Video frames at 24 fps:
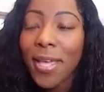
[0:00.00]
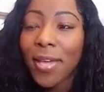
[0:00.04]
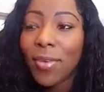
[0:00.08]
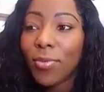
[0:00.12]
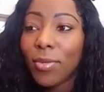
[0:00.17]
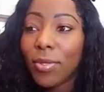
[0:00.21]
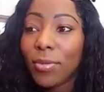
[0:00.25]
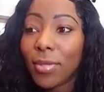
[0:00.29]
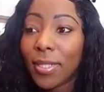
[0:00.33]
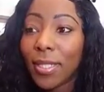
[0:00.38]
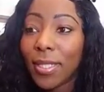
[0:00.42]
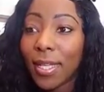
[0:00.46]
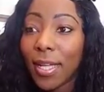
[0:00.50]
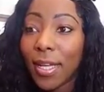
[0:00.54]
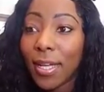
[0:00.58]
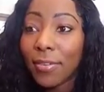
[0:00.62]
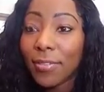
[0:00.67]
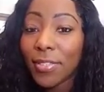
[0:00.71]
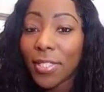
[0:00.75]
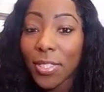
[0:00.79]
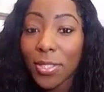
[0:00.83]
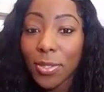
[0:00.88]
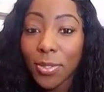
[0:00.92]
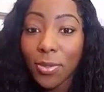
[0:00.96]
We would
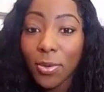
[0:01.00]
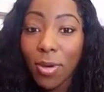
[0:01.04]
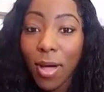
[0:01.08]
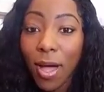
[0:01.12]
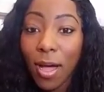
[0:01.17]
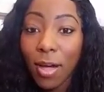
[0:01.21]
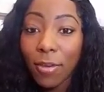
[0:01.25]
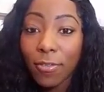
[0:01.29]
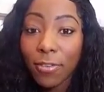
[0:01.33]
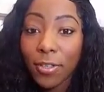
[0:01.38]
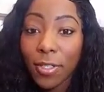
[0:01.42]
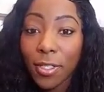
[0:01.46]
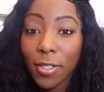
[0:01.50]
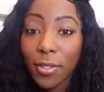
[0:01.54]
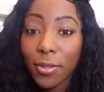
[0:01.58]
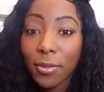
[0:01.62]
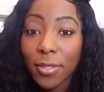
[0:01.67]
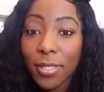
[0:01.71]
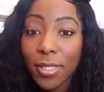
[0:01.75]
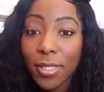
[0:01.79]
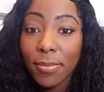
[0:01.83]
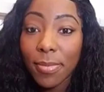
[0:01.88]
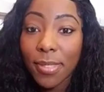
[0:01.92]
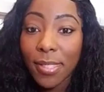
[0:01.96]
love to offer
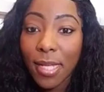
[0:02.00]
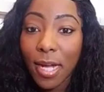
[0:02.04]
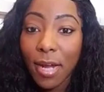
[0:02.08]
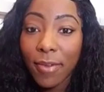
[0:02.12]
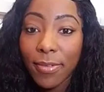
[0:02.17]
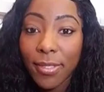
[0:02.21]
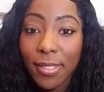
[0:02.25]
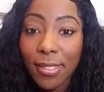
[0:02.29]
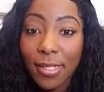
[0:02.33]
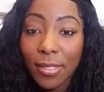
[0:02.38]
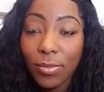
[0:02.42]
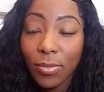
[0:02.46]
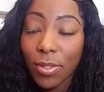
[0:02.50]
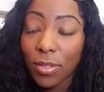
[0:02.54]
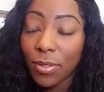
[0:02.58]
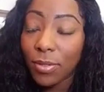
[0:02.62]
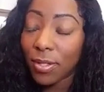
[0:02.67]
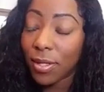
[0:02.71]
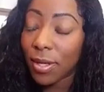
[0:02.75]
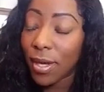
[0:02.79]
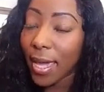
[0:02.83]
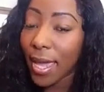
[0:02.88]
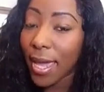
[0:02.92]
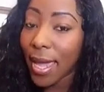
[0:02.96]
you services. We do
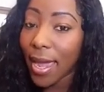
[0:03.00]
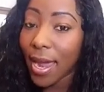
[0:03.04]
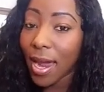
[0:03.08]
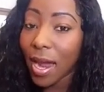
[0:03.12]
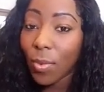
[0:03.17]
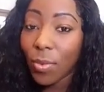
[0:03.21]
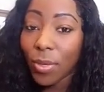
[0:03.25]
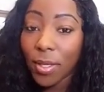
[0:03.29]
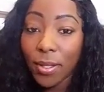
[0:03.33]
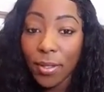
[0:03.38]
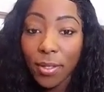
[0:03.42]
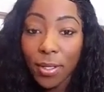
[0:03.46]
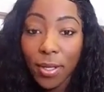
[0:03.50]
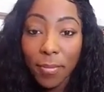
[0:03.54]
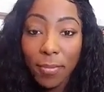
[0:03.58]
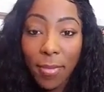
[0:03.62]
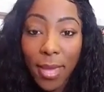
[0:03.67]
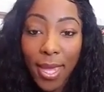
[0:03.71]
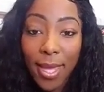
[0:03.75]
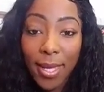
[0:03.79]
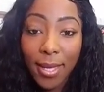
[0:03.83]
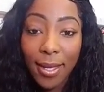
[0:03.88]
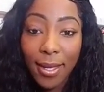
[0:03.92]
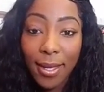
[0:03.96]
your hair, we do your
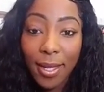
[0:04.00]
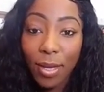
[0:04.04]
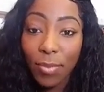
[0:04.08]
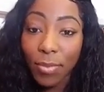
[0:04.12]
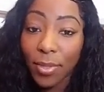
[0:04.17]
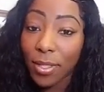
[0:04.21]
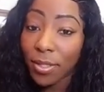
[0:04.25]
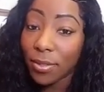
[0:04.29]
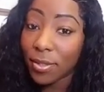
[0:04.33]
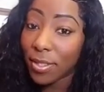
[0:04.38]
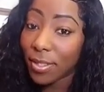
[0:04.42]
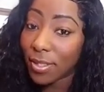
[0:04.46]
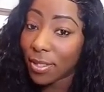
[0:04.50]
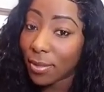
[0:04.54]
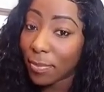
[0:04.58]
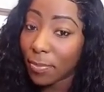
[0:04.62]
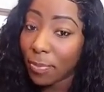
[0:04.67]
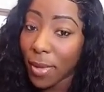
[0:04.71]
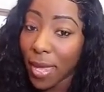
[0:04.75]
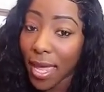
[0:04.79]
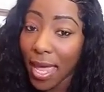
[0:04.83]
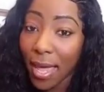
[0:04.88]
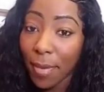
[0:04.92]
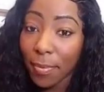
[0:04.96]
makeup, we do you some
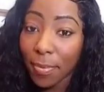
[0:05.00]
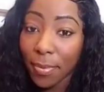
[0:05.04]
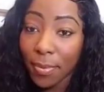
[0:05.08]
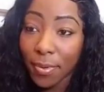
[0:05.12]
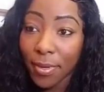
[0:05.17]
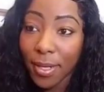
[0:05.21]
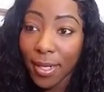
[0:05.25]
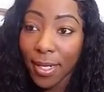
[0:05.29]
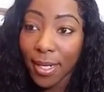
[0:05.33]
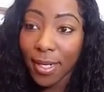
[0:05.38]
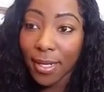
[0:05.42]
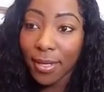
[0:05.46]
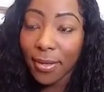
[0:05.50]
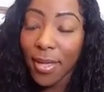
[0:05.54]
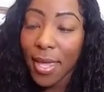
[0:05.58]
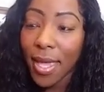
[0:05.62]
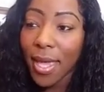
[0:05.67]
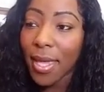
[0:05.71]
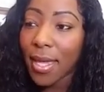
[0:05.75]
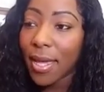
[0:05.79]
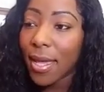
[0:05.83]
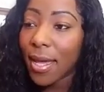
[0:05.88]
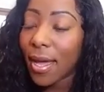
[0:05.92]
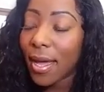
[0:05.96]
pampering,
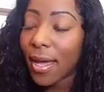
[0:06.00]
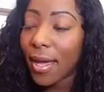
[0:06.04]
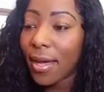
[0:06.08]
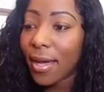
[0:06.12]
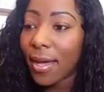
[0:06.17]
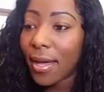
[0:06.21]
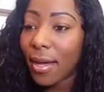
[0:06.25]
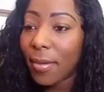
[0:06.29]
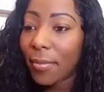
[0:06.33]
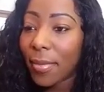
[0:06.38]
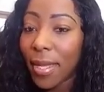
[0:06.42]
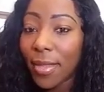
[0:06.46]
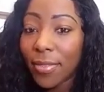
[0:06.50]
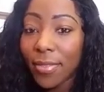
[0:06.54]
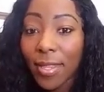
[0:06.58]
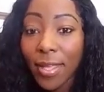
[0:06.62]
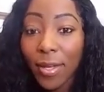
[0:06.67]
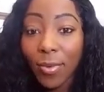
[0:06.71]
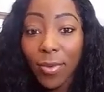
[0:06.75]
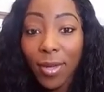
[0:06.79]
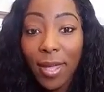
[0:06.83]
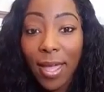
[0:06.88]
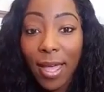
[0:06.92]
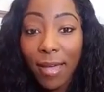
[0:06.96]
and
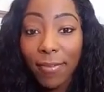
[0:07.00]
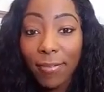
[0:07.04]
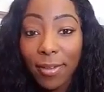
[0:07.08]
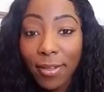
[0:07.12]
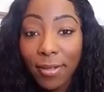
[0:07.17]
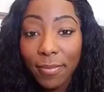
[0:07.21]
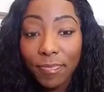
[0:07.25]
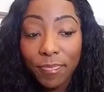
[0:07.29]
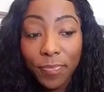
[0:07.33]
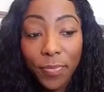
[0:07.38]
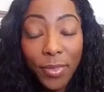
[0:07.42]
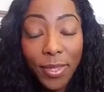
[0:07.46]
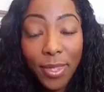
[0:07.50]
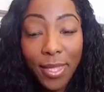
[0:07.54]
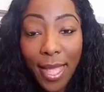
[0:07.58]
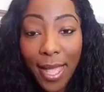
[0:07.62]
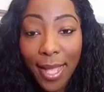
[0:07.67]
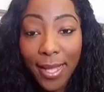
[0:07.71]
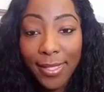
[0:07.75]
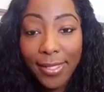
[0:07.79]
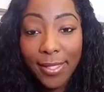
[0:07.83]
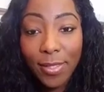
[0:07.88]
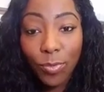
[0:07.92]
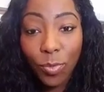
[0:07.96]
then we have a
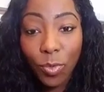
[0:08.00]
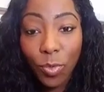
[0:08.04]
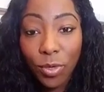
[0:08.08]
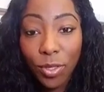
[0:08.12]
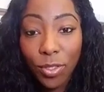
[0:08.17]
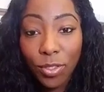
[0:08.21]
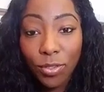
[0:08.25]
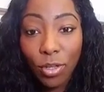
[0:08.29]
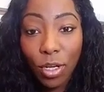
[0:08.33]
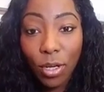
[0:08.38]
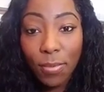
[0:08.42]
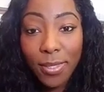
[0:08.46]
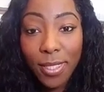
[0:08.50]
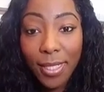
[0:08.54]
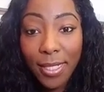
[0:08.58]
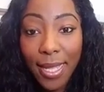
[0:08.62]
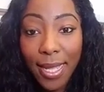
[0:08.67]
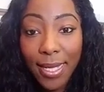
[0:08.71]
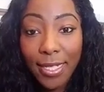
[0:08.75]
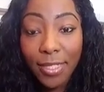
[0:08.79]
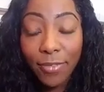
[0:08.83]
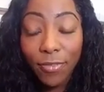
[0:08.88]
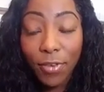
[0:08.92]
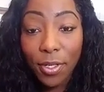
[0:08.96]
nice wardrobe
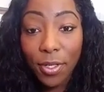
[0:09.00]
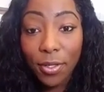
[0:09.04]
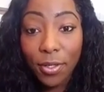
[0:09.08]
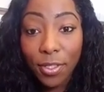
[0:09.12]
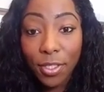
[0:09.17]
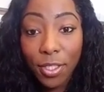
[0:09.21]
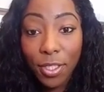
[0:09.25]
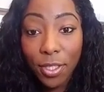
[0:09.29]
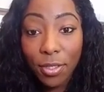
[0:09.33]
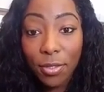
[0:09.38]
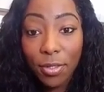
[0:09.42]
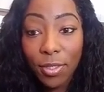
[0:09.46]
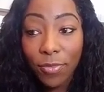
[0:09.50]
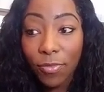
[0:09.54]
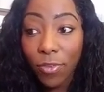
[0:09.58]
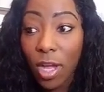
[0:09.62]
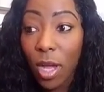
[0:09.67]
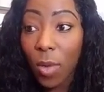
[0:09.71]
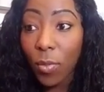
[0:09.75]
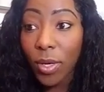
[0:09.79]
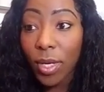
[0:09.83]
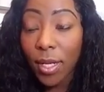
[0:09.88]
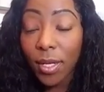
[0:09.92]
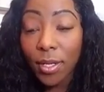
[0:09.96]
selection for you to choose
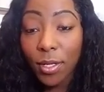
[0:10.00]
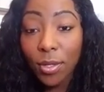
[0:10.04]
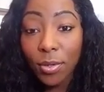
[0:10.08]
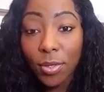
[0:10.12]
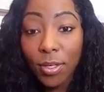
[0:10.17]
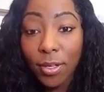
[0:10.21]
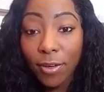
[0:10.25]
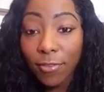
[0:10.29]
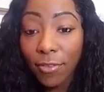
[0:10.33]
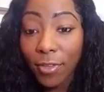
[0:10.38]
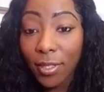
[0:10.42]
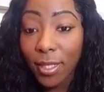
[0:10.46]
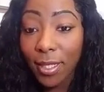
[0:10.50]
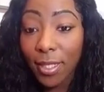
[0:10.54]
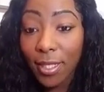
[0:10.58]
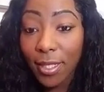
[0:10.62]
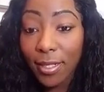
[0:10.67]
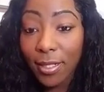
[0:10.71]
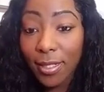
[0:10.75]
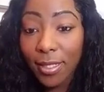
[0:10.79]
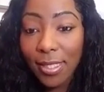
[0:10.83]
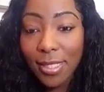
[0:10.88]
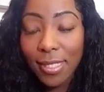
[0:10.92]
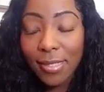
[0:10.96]
from. We can do different
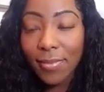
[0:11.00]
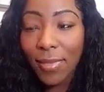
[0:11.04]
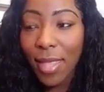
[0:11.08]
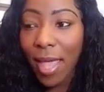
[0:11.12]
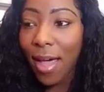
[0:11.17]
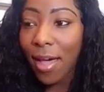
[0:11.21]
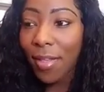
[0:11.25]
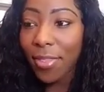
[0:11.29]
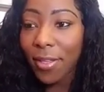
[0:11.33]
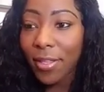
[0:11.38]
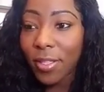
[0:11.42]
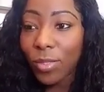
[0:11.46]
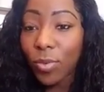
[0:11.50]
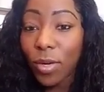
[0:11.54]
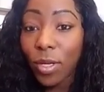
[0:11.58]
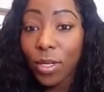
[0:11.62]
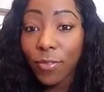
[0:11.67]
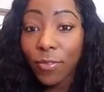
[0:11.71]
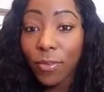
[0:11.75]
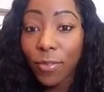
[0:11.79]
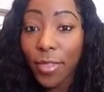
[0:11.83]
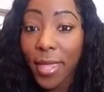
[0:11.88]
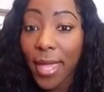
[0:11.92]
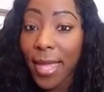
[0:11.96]
looks, all those
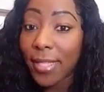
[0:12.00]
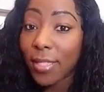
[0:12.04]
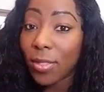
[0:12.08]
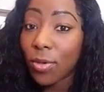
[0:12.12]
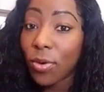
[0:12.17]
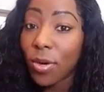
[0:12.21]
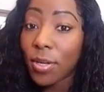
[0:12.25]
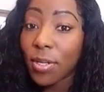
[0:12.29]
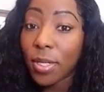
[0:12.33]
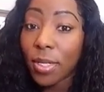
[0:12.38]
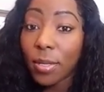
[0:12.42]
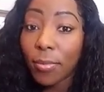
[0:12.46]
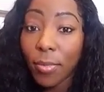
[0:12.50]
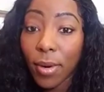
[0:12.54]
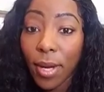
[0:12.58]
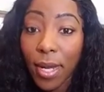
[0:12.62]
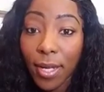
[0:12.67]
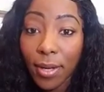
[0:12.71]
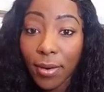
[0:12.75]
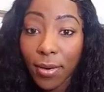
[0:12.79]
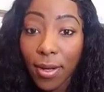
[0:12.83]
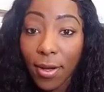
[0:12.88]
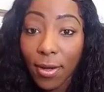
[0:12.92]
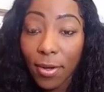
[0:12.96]
wonderful things. Or you can bring
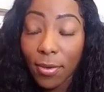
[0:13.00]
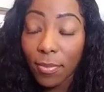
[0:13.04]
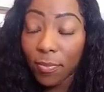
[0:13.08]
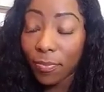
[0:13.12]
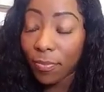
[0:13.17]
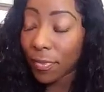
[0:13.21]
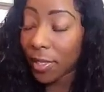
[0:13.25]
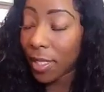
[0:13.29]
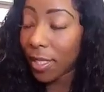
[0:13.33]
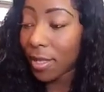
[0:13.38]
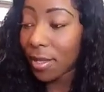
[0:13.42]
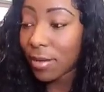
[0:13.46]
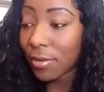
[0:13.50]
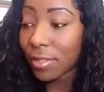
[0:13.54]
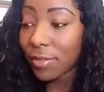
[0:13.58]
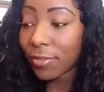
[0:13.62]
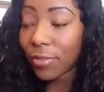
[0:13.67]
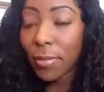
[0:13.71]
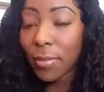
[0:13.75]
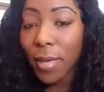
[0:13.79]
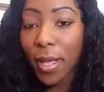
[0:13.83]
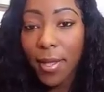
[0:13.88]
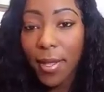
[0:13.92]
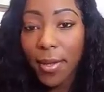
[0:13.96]
your own clothes
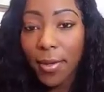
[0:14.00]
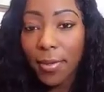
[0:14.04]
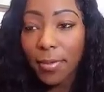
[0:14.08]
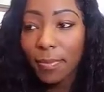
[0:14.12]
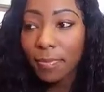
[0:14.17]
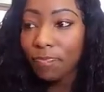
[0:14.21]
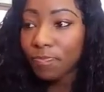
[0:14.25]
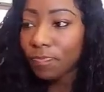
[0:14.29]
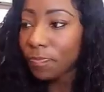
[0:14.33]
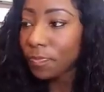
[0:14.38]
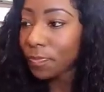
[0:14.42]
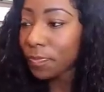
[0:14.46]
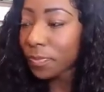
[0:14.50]
from home.